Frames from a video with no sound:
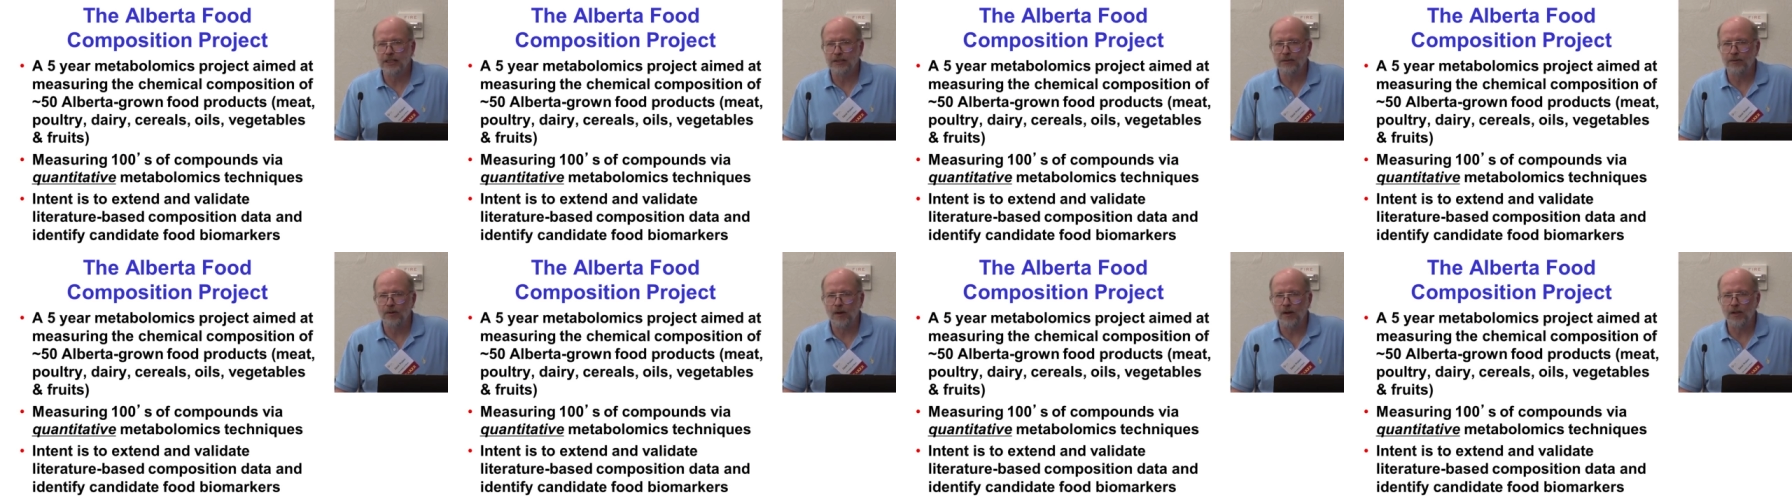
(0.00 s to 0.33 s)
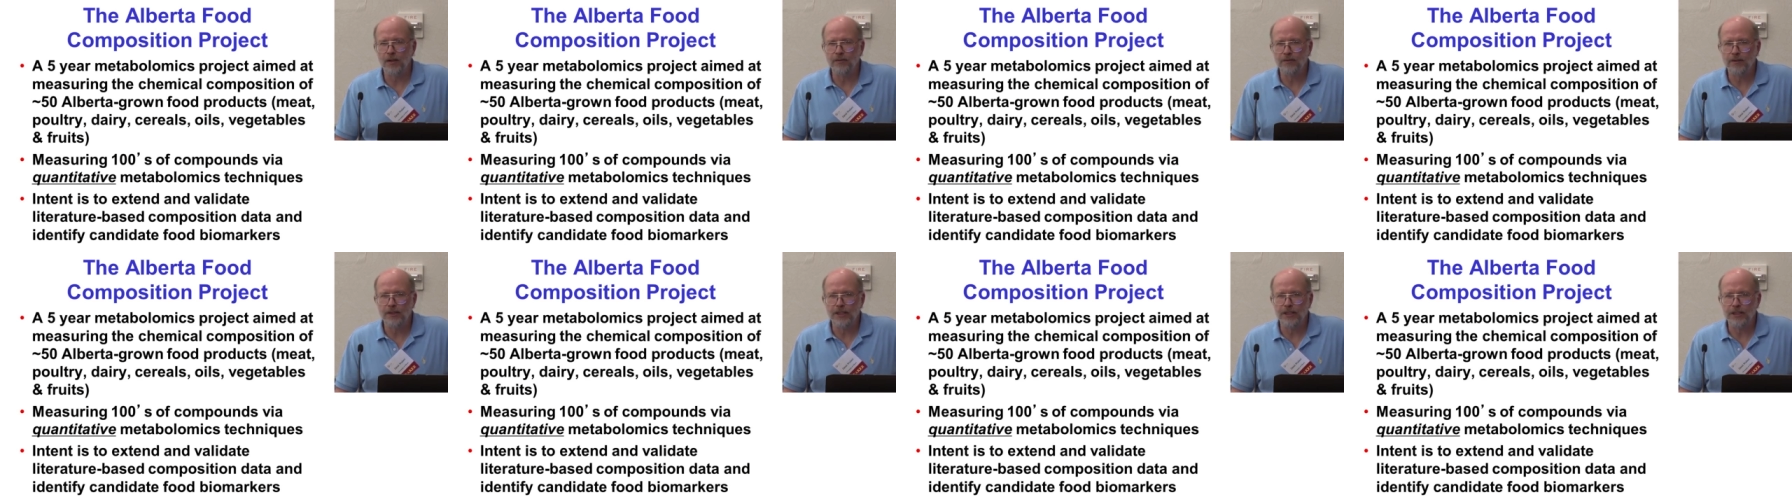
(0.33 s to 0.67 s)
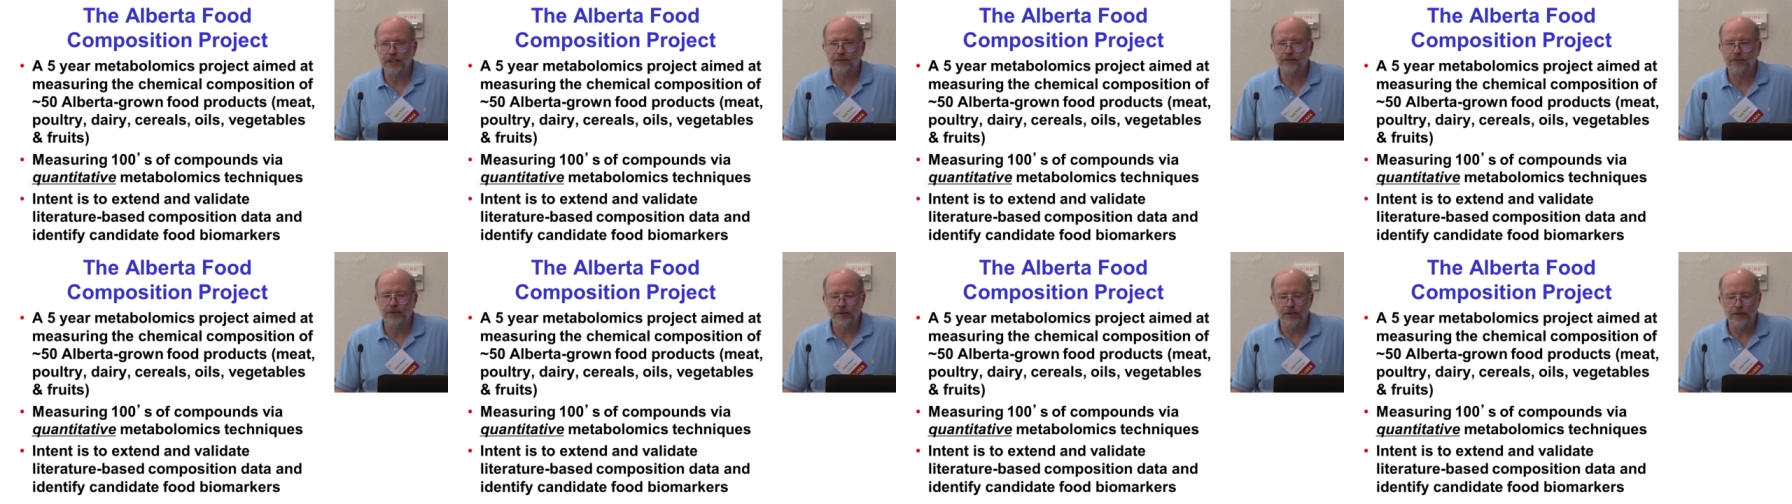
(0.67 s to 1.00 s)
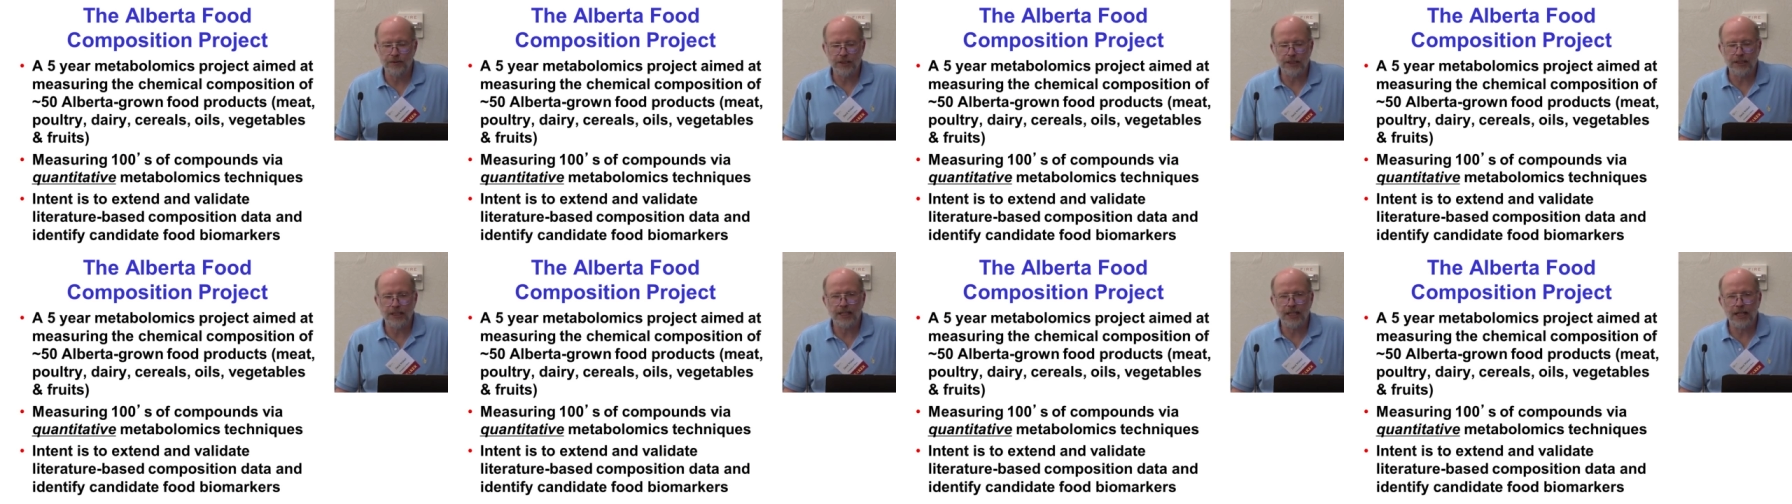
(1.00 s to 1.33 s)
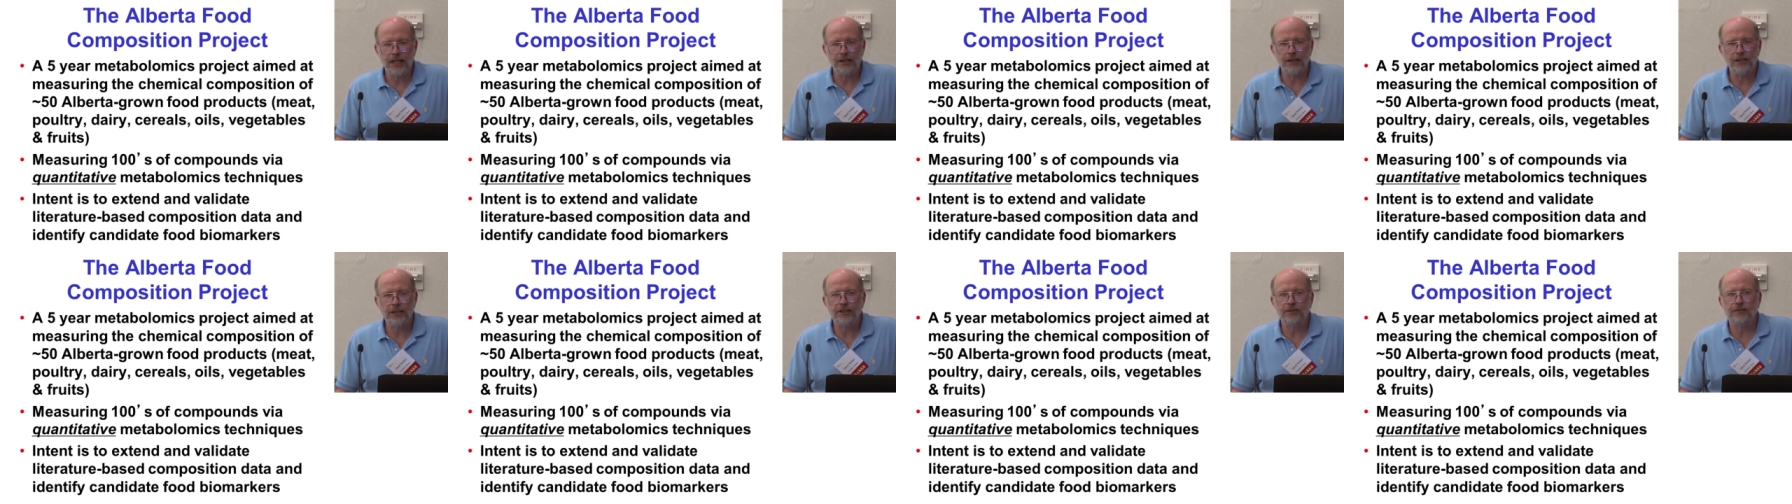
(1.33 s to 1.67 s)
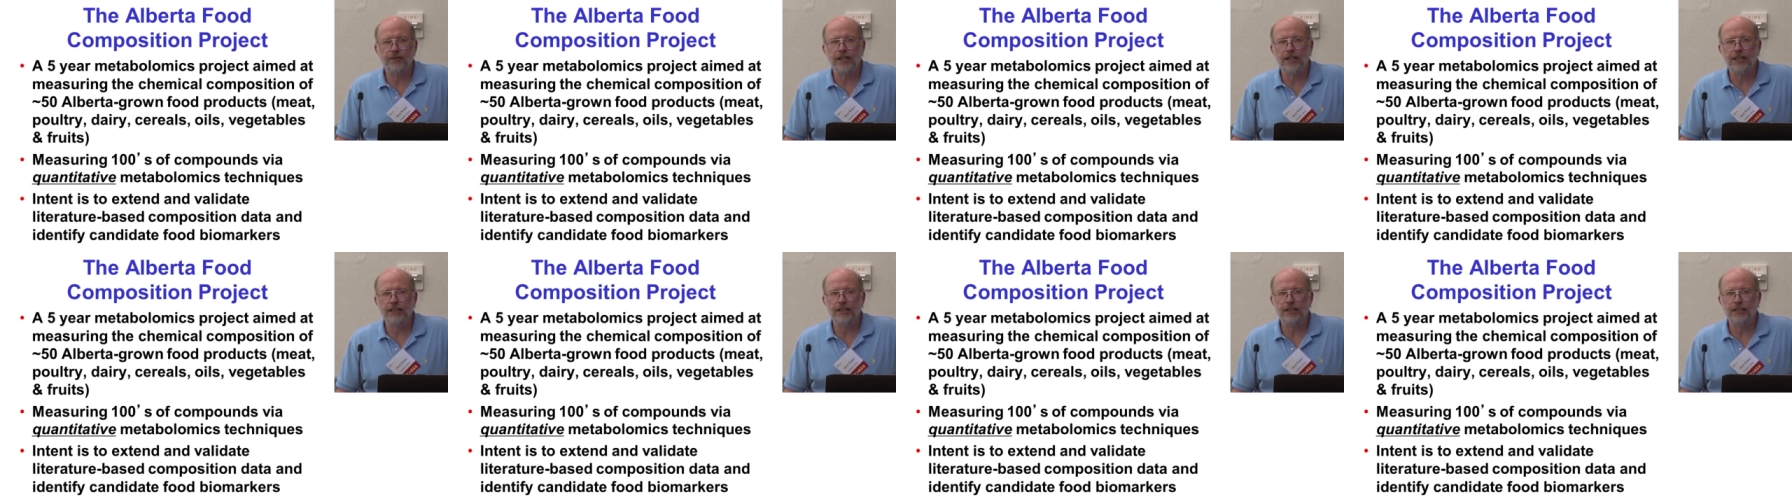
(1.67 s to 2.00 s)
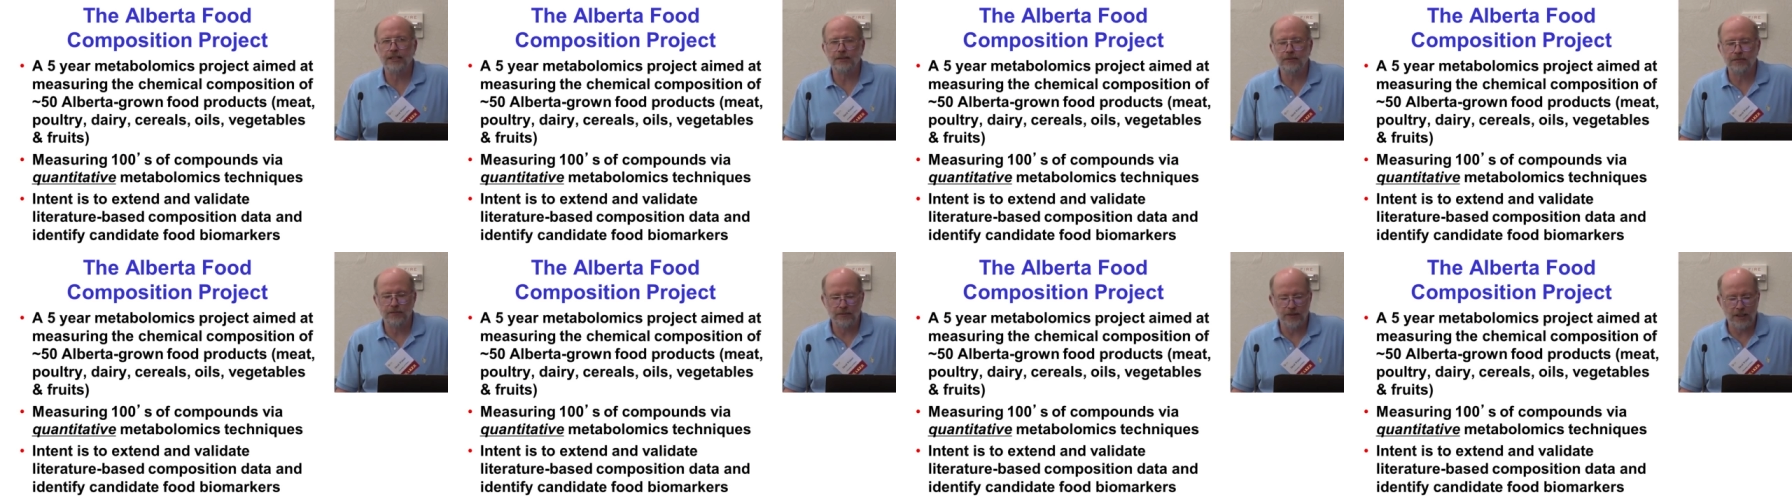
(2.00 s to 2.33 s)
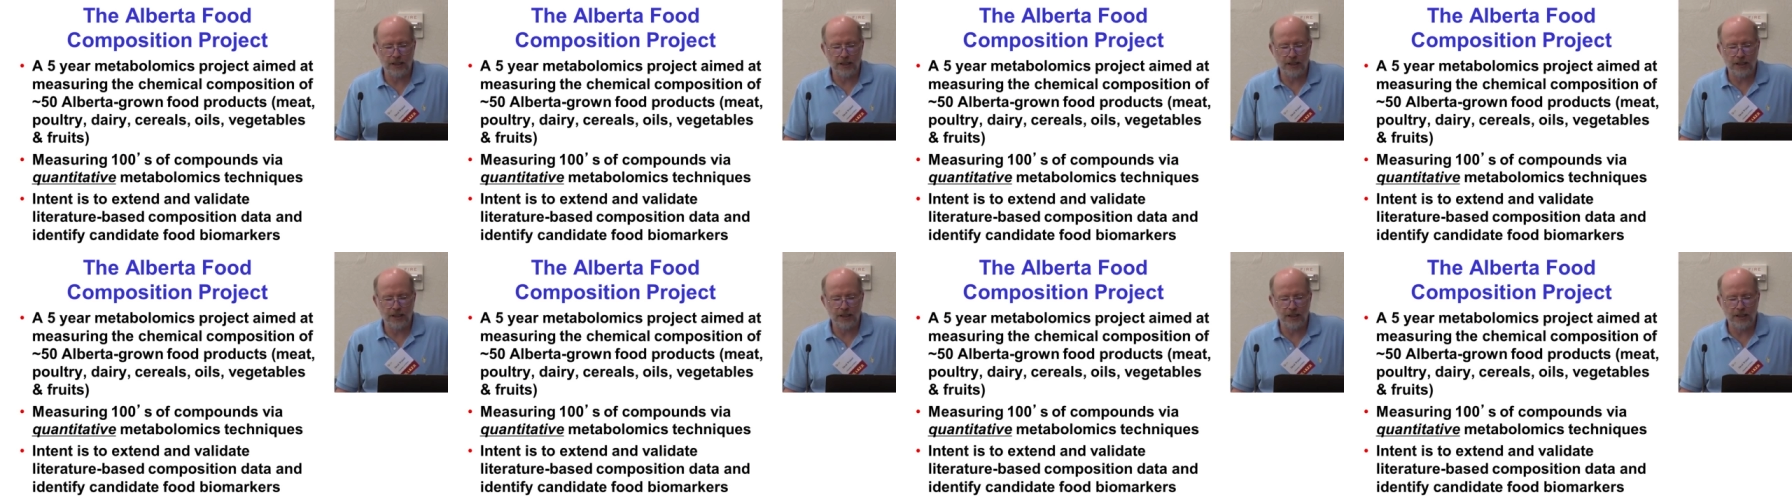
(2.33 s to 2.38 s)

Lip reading: to all of these foods and characterize